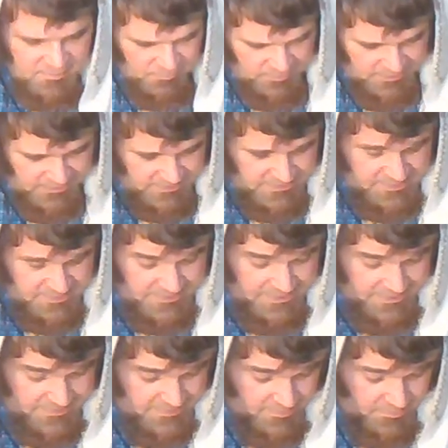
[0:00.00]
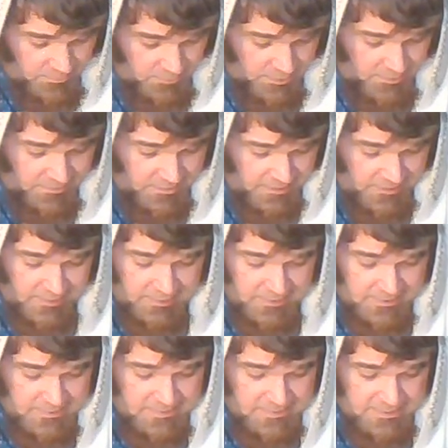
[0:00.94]
But it says in the Word of
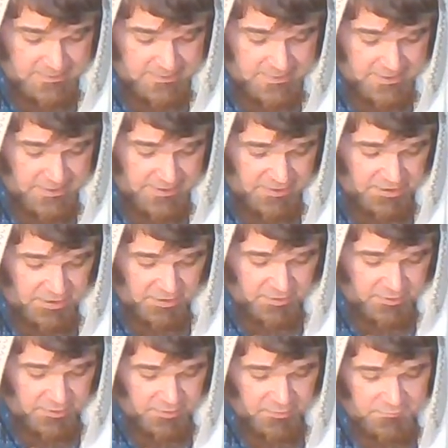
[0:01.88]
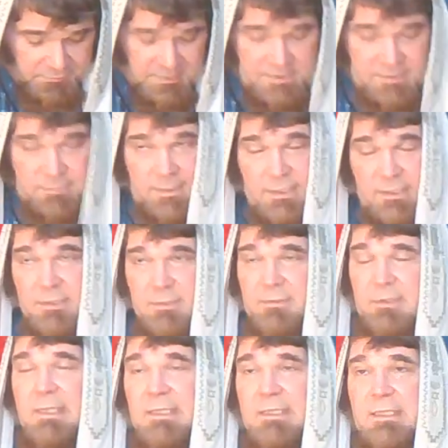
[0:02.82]
God, it says that your youth is renewed
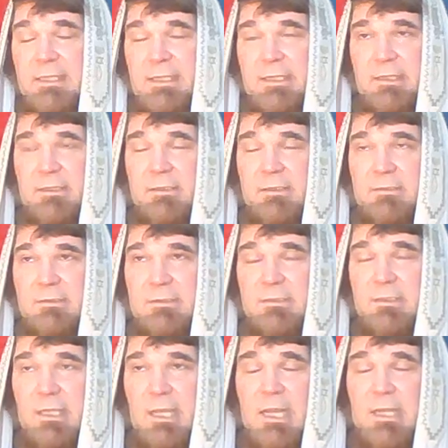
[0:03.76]
like the eagles.